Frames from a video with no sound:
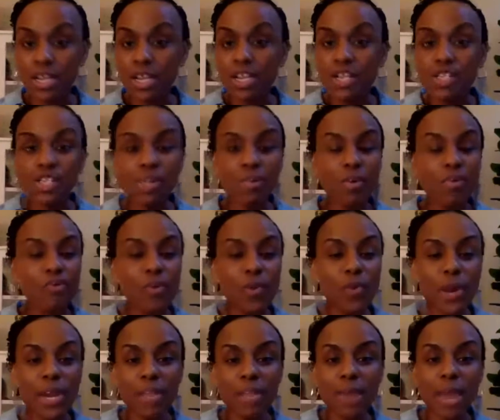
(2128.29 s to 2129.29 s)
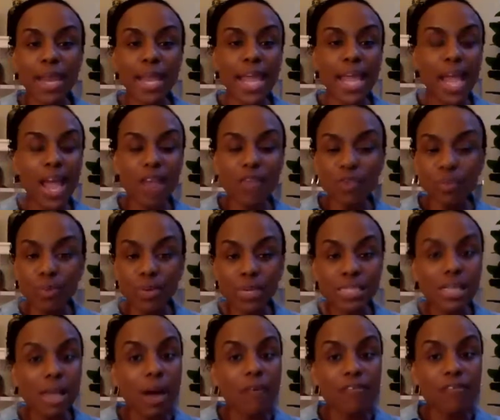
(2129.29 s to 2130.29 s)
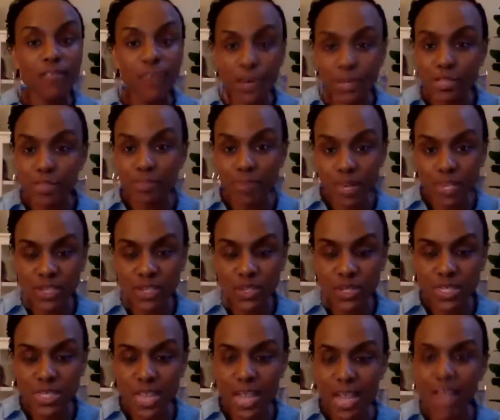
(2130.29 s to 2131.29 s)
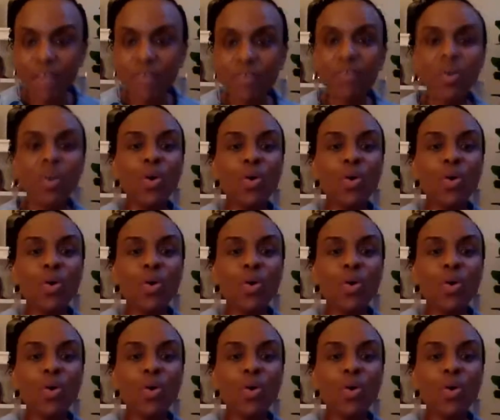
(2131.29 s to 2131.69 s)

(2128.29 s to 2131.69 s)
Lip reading: So before anybody ever puts a first picture down,